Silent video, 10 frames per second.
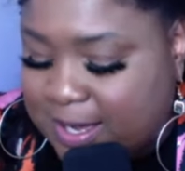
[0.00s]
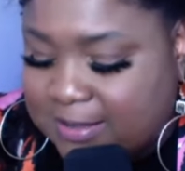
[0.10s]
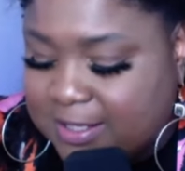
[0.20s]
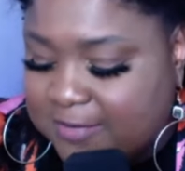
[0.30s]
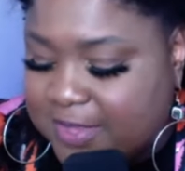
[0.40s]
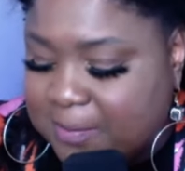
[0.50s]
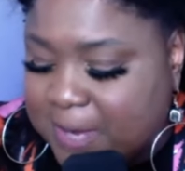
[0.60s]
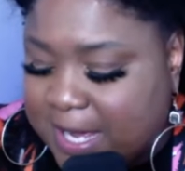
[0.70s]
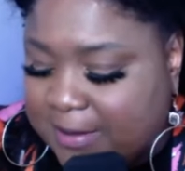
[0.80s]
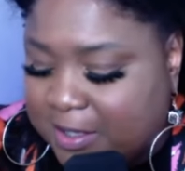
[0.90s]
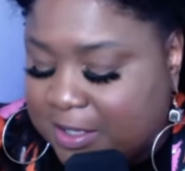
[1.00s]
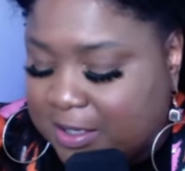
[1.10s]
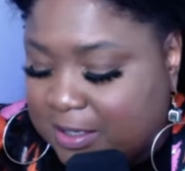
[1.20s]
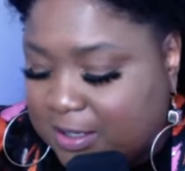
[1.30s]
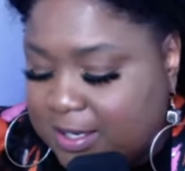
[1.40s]
I love that my
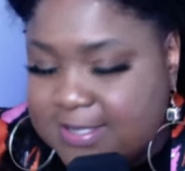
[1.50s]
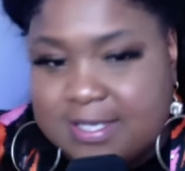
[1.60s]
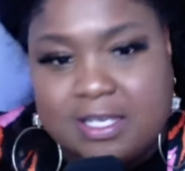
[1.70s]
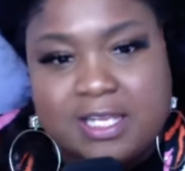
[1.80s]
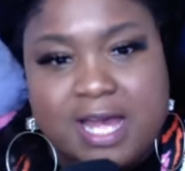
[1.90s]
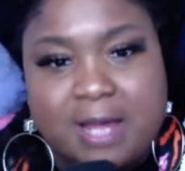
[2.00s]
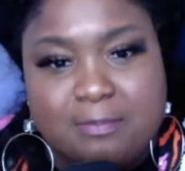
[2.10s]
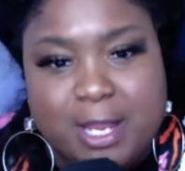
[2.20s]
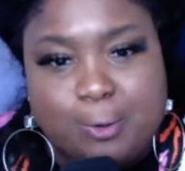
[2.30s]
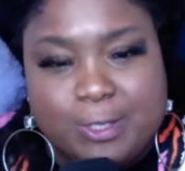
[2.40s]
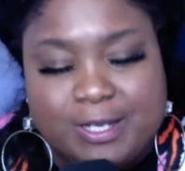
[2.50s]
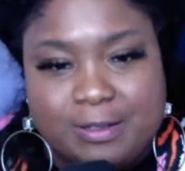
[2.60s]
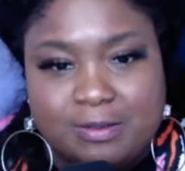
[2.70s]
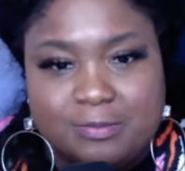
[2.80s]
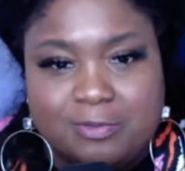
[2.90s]
cousin, he got married
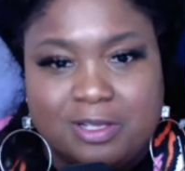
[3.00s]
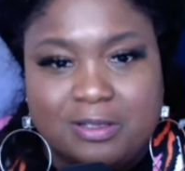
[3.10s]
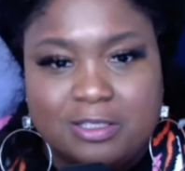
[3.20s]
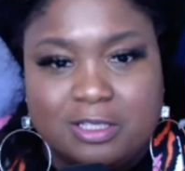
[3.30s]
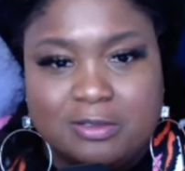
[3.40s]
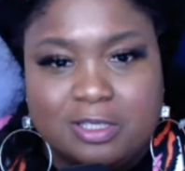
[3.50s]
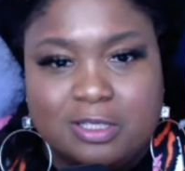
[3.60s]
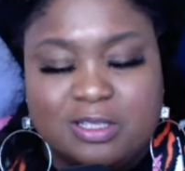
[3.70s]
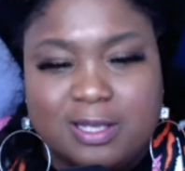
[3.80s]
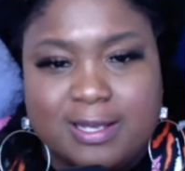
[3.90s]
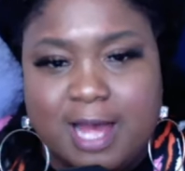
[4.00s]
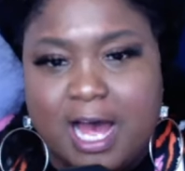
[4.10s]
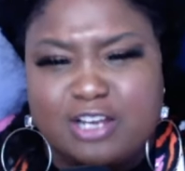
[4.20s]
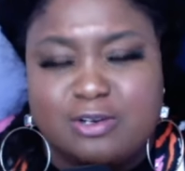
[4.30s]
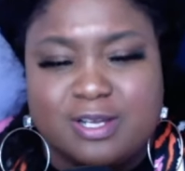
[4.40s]
and he
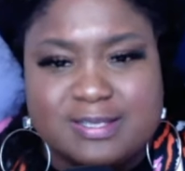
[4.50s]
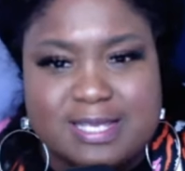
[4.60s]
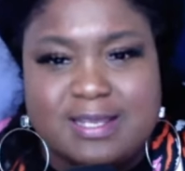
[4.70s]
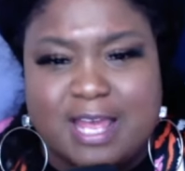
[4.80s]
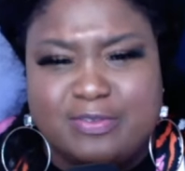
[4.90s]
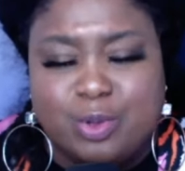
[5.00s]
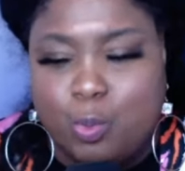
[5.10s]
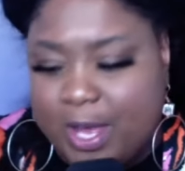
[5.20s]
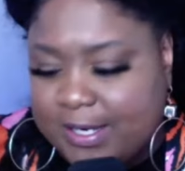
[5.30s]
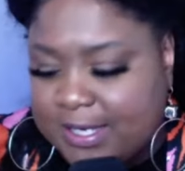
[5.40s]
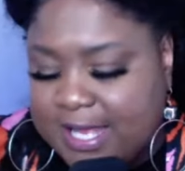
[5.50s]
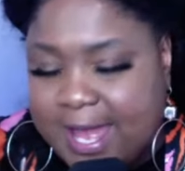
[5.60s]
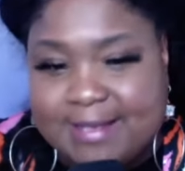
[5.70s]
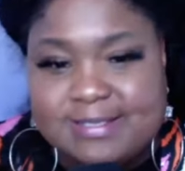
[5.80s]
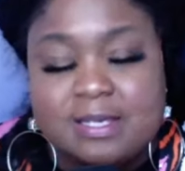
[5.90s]
honored us at the wedding.
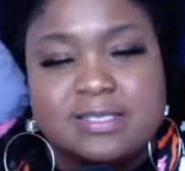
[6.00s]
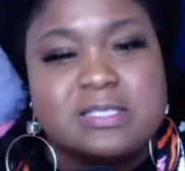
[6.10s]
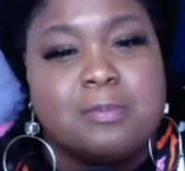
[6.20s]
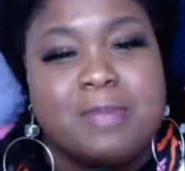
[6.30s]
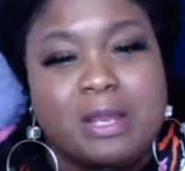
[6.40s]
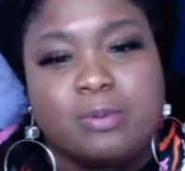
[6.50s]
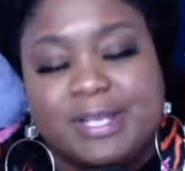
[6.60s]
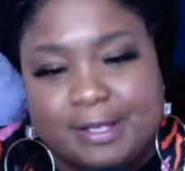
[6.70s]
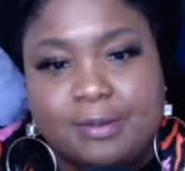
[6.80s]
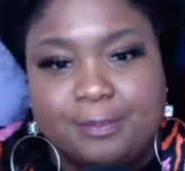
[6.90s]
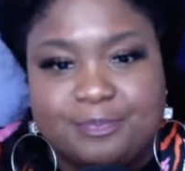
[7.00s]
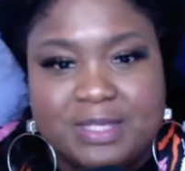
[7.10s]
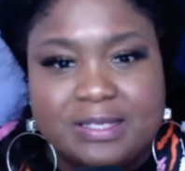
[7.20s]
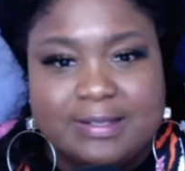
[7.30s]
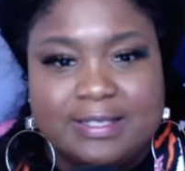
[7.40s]
He asked us to marry him
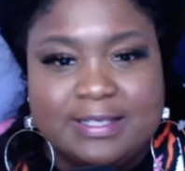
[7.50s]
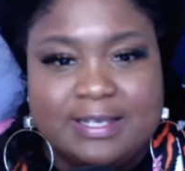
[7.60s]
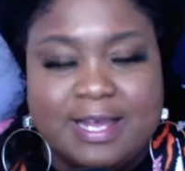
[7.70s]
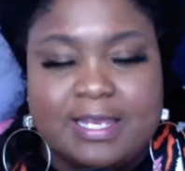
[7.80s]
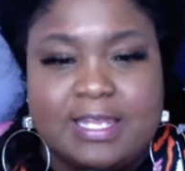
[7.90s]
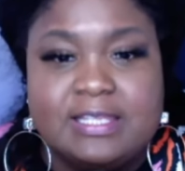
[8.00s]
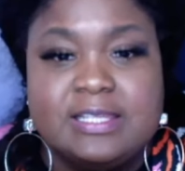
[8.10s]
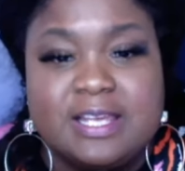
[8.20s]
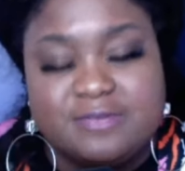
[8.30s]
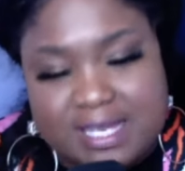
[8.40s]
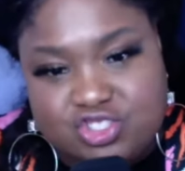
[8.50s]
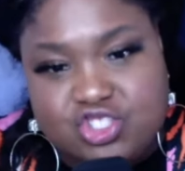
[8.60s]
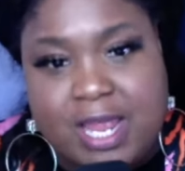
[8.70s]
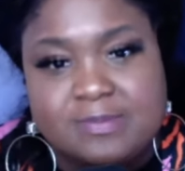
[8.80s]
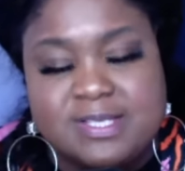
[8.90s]
and he lived that's
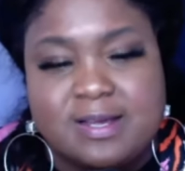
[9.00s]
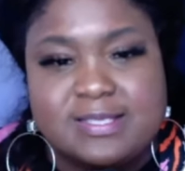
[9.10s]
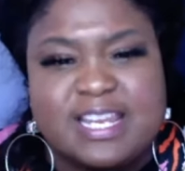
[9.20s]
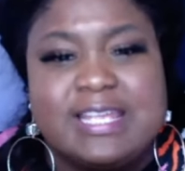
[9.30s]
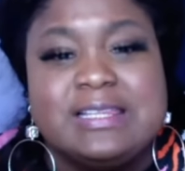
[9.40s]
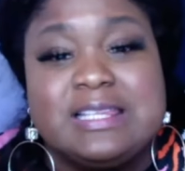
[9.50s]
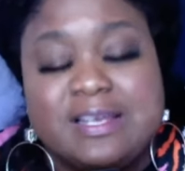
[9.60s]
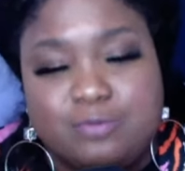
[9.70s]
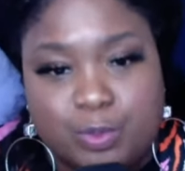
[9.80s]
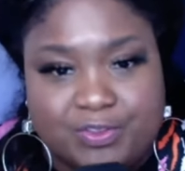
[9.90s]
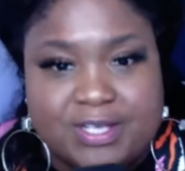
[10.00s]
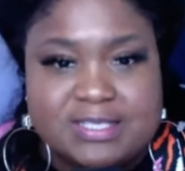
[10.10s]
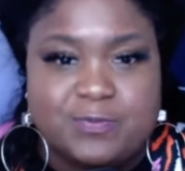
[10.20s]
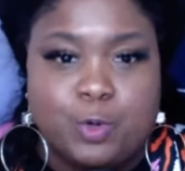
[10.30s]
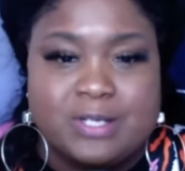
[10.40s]
james cousin he lived with
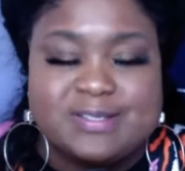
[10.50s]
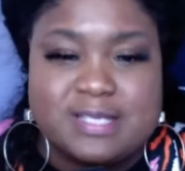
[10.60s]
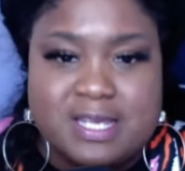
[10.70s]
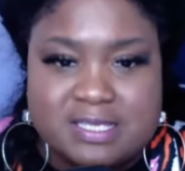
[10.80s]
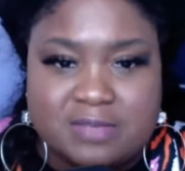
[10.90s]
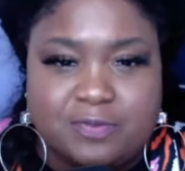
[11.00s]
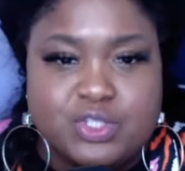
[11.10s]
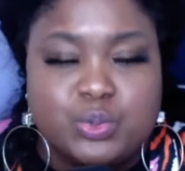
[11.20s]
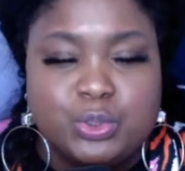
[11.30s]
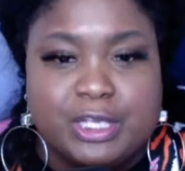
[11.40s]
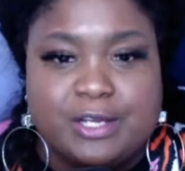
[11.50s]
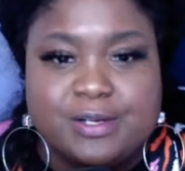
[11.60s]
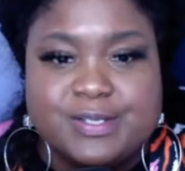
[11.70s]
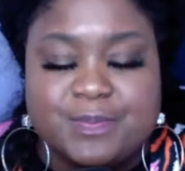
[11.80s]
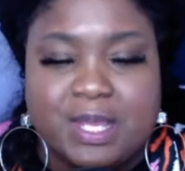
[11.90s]
us for a season for two
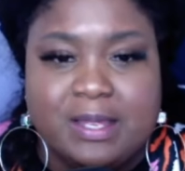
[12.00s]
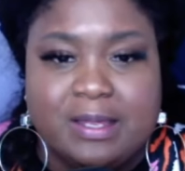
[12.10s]
years